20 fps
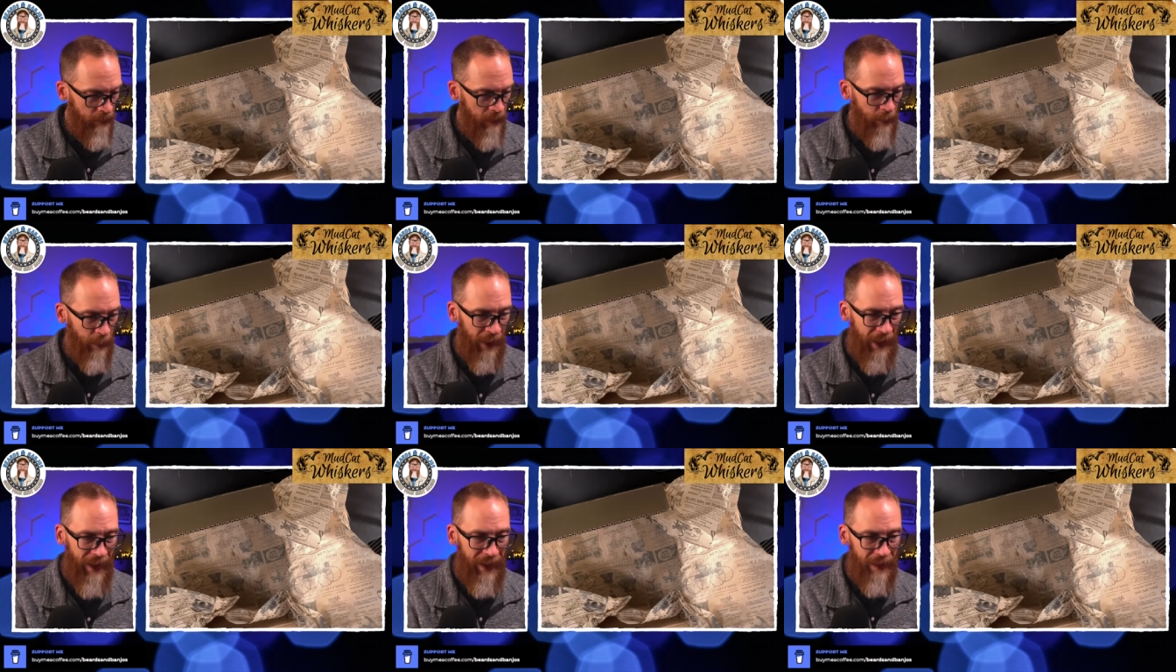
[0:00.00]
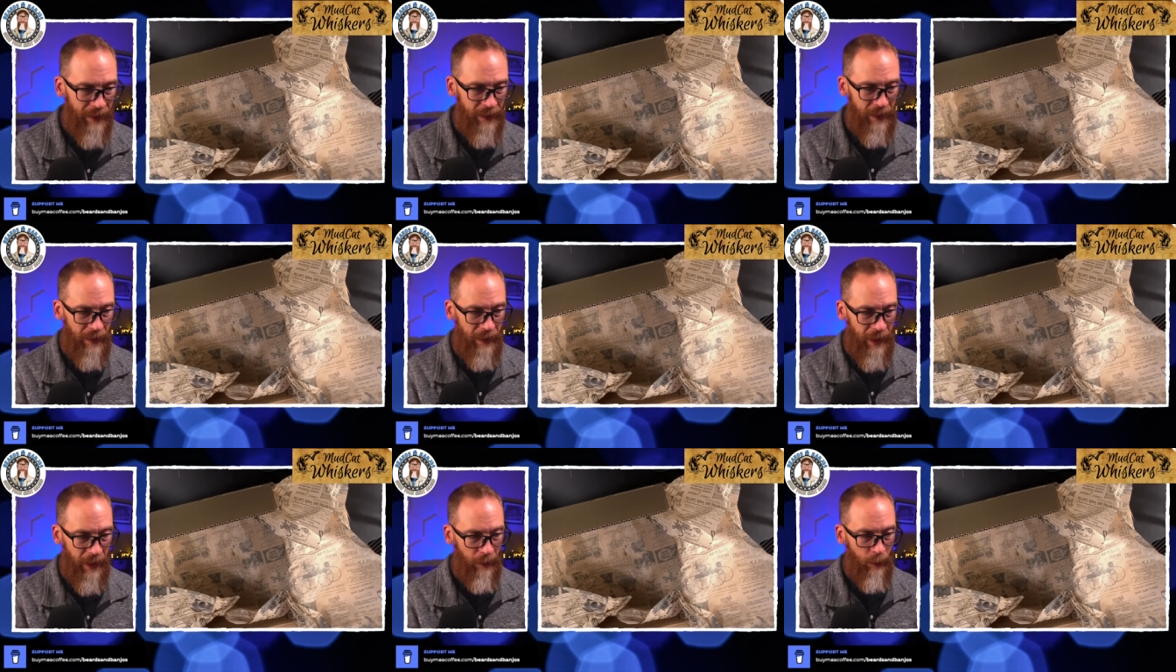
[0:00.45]
but I
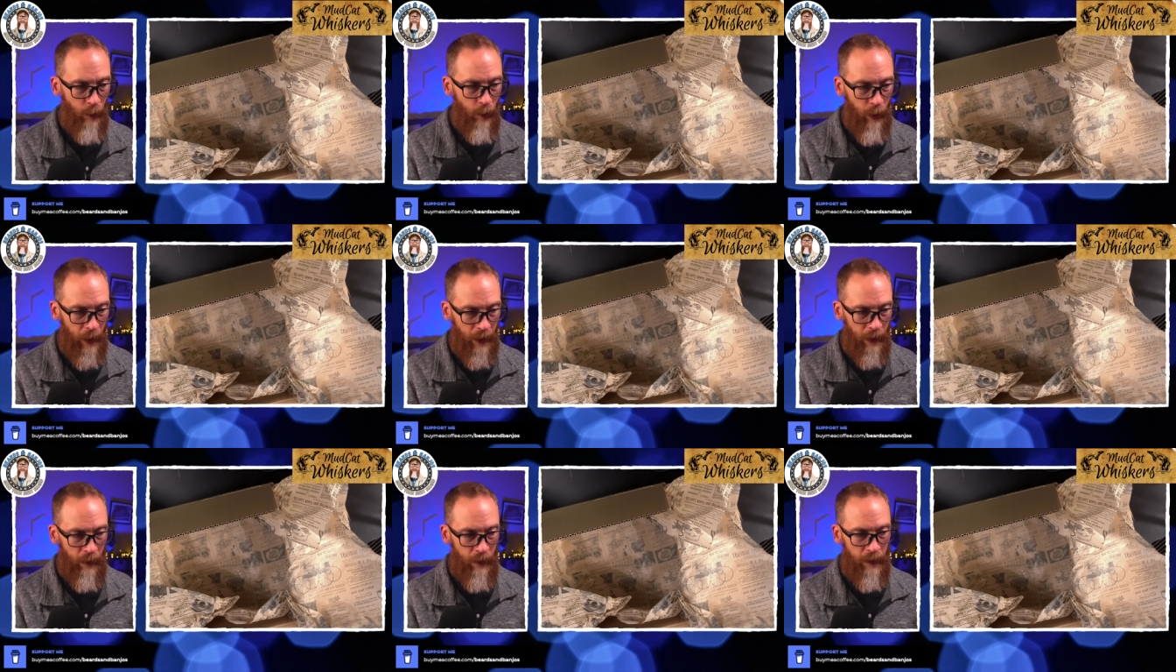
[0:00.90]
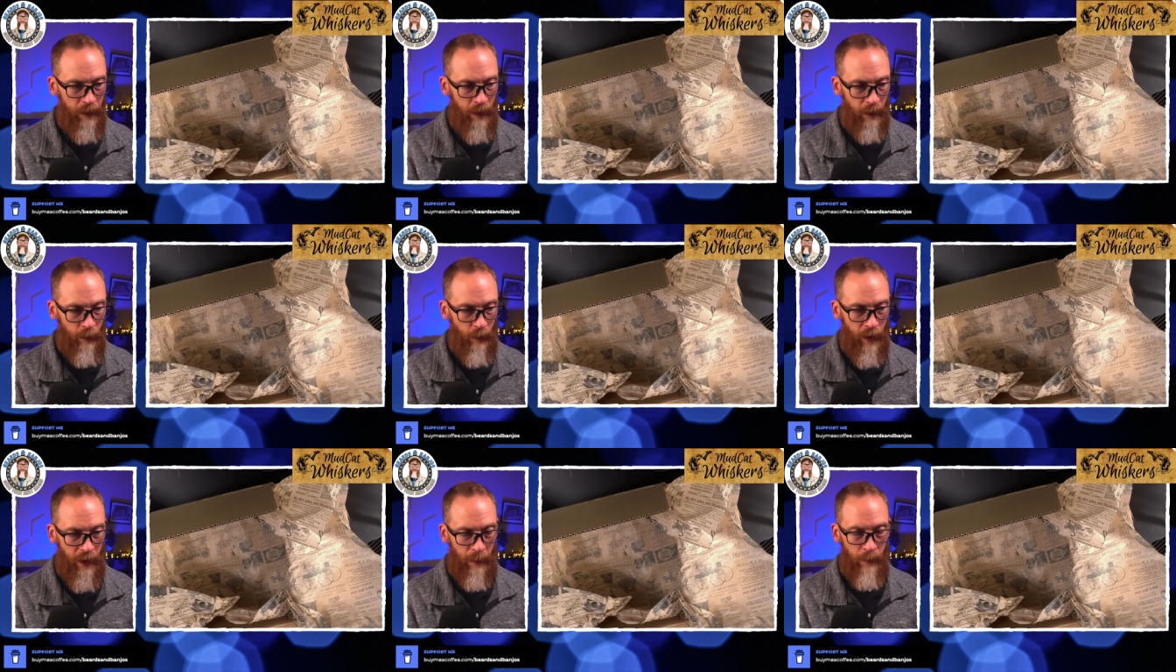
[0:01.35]
actually like wearing
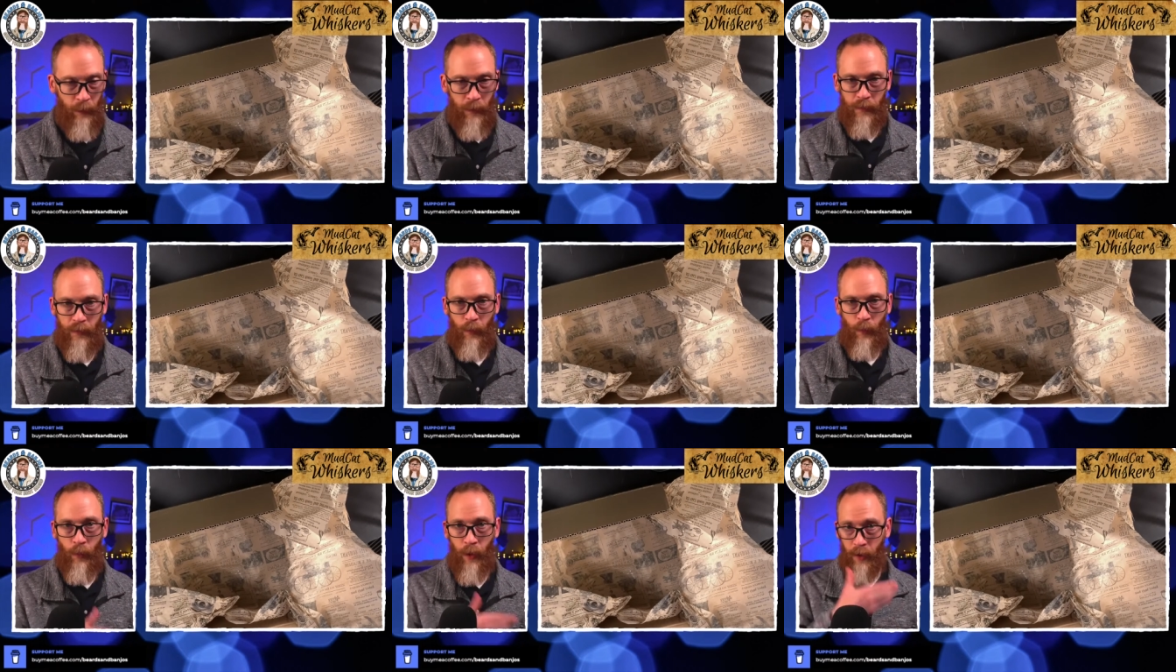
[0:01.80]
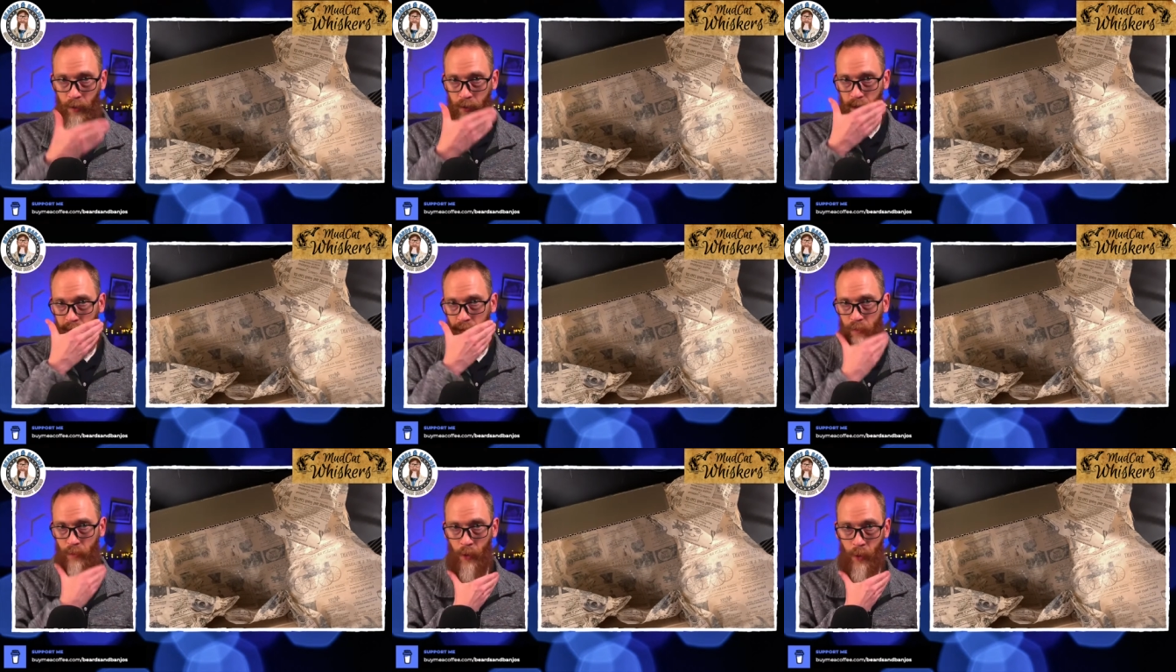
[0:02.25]
them when I'm
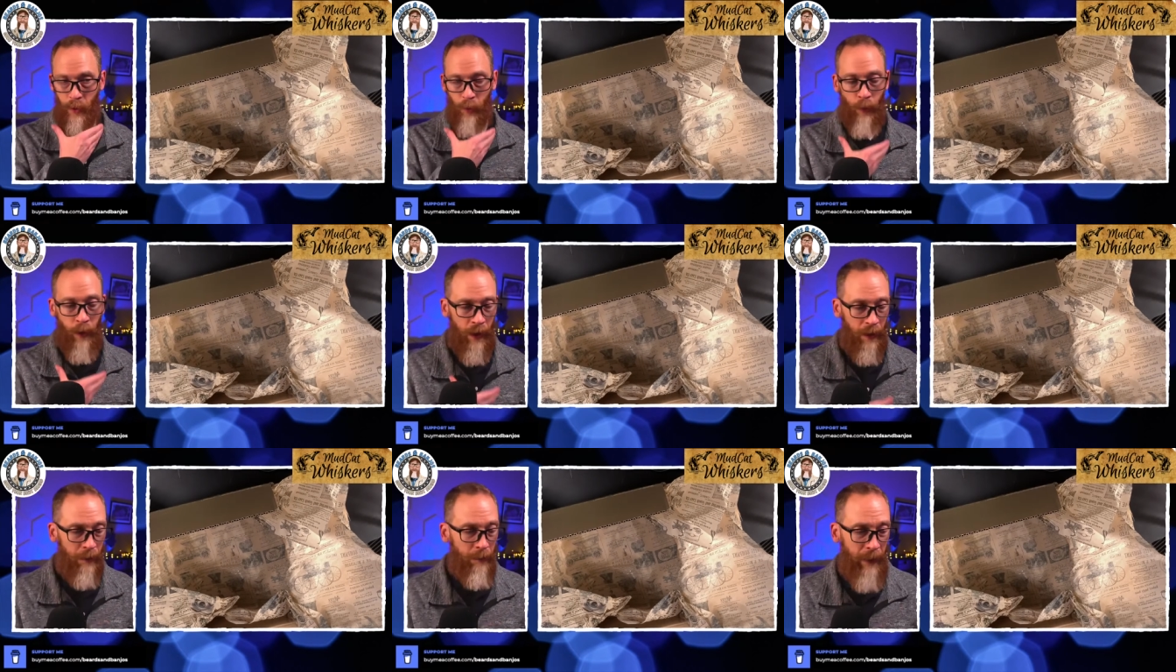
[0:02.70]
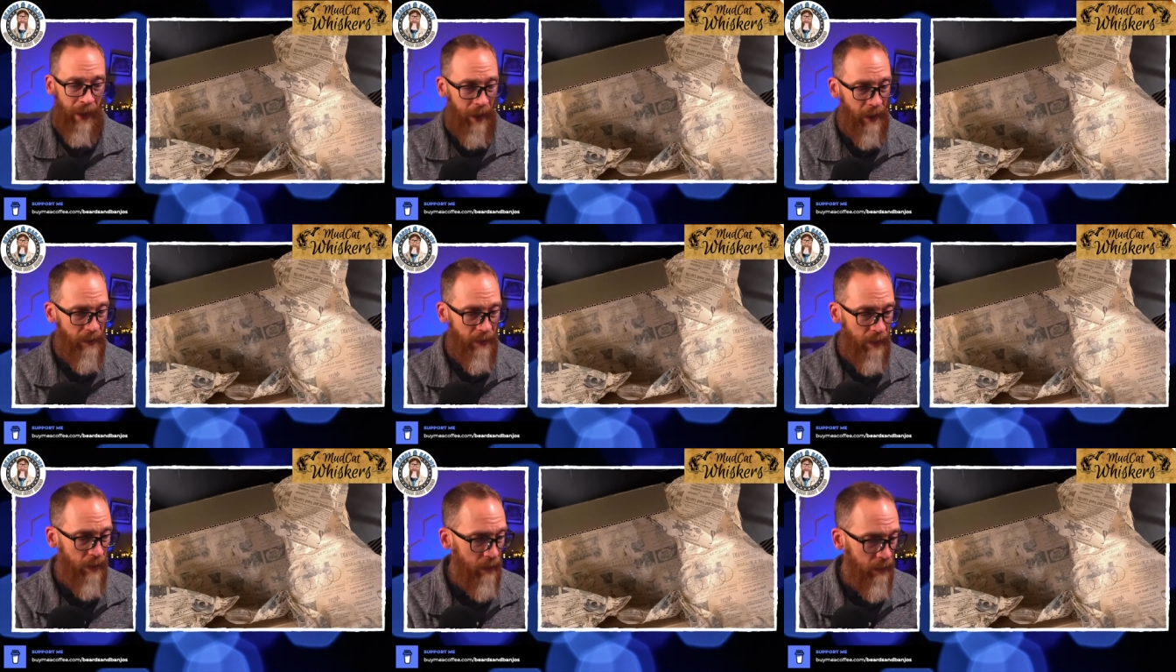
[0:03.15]
going to wear a
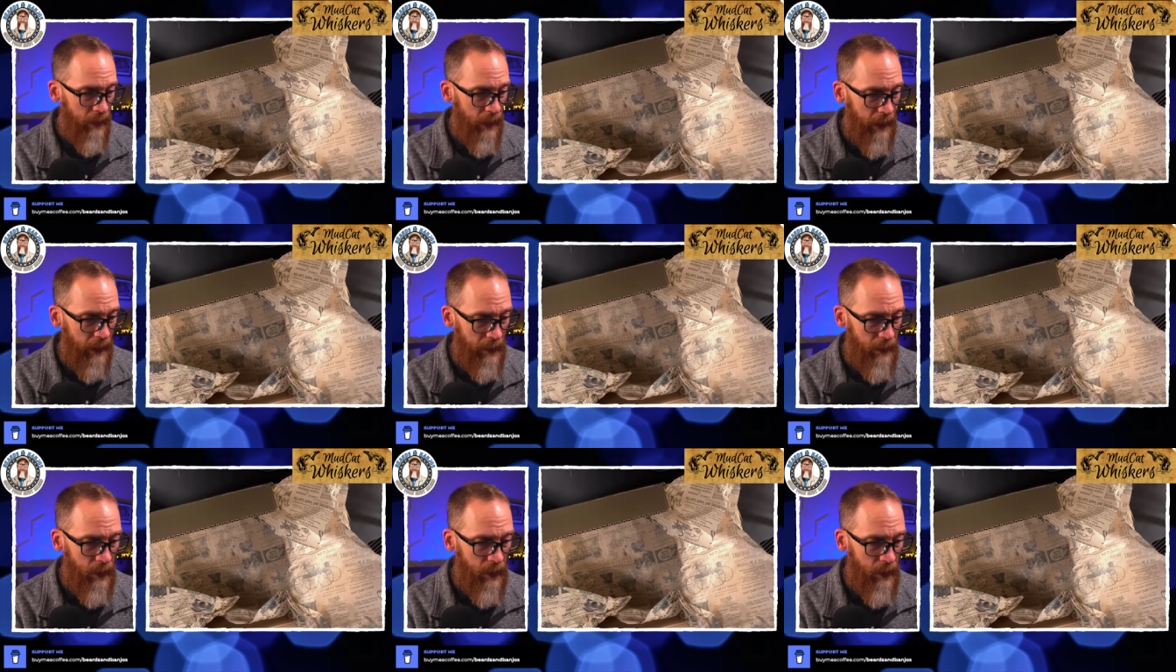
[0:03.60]
mask all day,